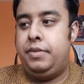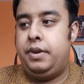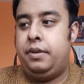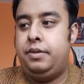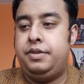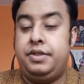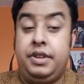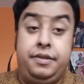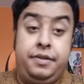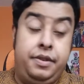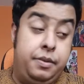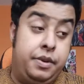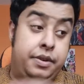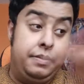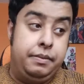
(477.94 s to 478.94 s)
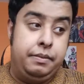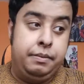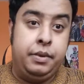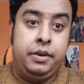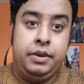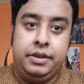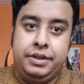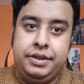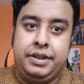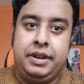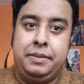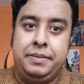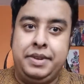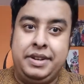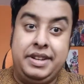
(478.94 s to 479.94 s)
Obviously, if you want more on
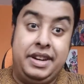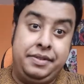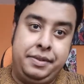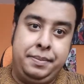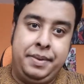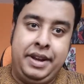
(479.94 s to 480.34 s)
top, then you have to